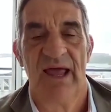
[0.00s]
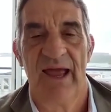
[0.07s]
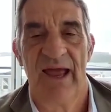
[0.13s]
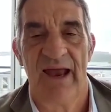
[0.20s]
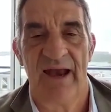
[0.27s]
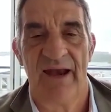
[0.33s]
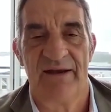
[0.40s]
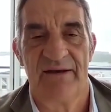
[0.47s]

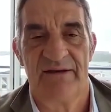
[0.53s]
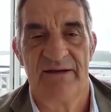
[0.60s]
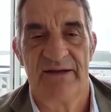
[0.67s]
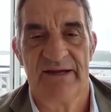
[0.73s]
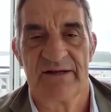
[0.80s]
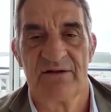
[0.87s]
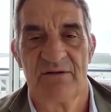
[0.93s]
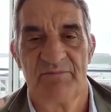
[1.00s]
and
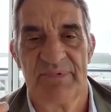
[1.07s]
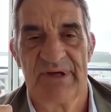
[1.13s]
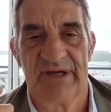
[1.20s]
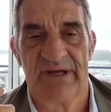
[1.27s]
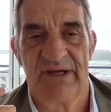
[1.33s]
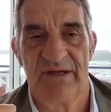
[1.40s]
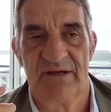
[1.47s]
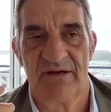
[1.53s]
it'll
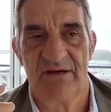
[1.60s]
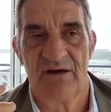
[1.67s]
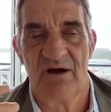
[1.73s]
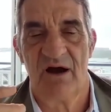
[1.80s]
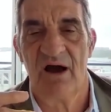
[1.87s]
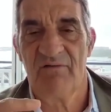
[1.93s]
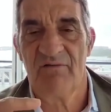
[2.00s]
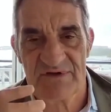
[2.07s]
be
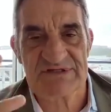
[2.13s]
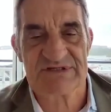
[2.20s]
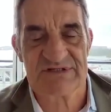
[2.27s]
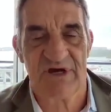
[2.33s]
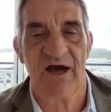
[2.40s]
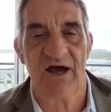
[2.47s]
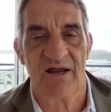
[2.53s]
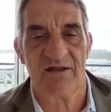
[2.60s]
of the
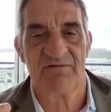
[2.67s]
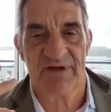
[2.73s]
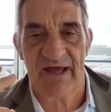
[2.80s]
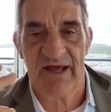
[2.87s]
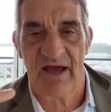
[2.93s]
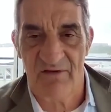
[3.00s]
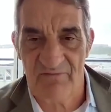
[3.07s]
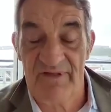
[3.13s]
style
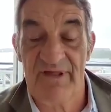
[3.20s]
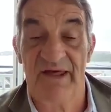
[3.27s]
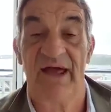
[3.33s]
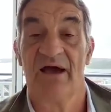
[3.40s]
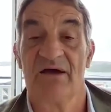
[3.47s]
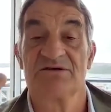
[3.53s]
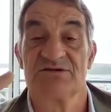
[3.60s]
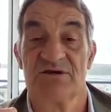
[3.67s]
of the
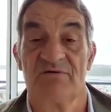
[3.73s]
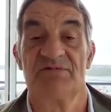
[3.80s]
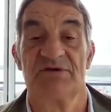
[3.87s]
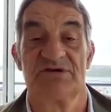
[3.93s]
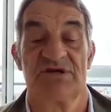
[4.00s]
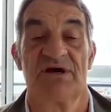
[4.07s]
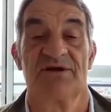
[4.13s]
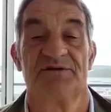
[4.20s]
house, of the
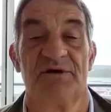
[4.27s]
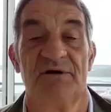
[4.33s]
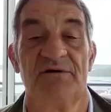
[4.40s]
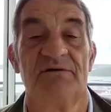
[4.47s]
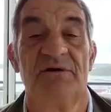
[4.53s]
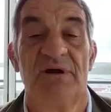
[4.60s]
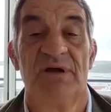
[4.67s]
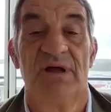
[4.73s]

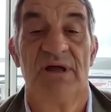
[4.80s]
chateau.